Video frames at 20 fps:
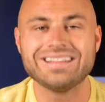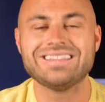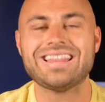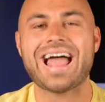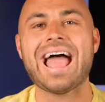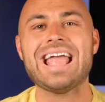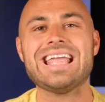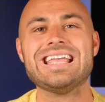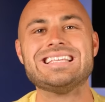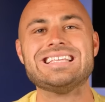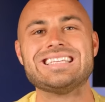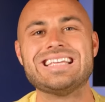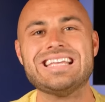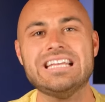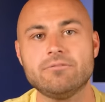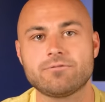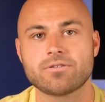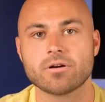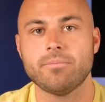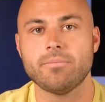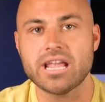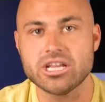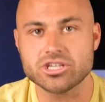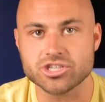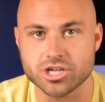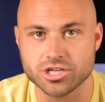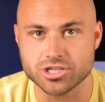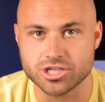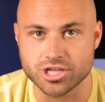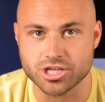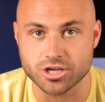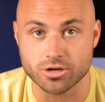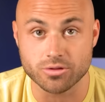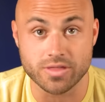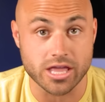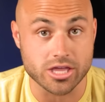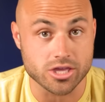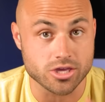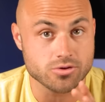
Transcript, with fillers: that is information to you that